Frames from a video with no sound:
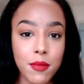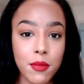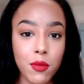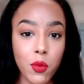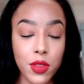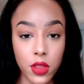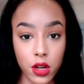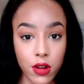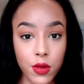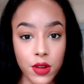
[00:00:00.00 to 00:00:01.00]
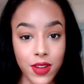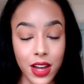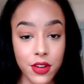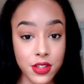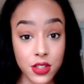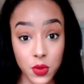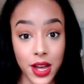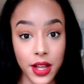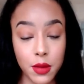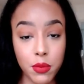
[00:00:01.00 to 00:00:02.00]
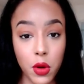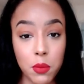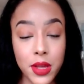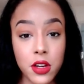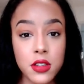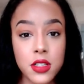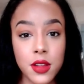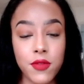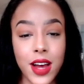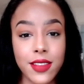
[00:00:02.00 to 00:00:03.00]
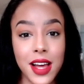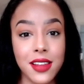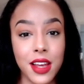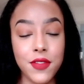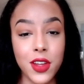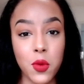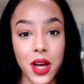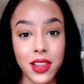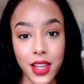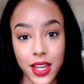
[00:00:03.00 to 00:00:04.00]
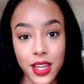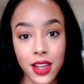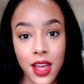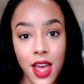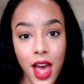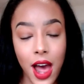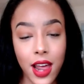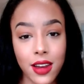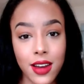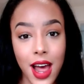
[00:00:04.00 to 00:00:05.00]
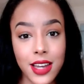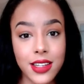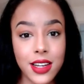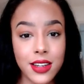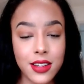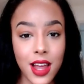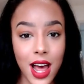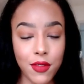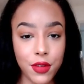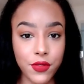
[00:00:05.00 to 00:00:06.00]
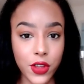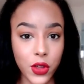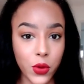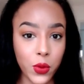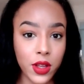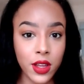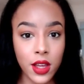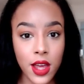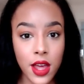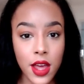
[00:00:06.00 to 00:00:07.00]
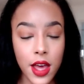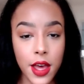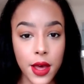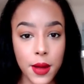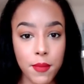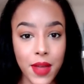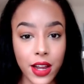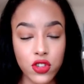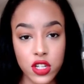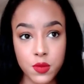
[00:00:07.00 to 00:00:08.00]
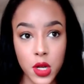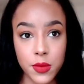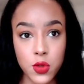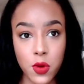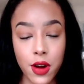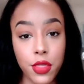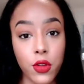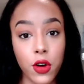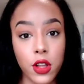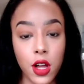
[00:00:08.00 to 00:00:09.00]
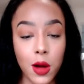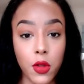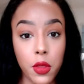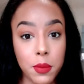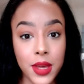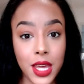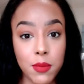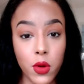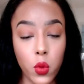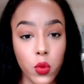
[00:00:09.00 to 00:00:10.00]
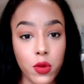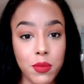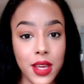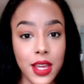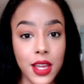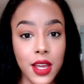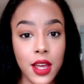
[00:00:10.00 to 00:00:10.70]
with the coronavirus as well, but because of the fact that I left it quite late, and I did have a few anxious moments where I thought a lot of other people would be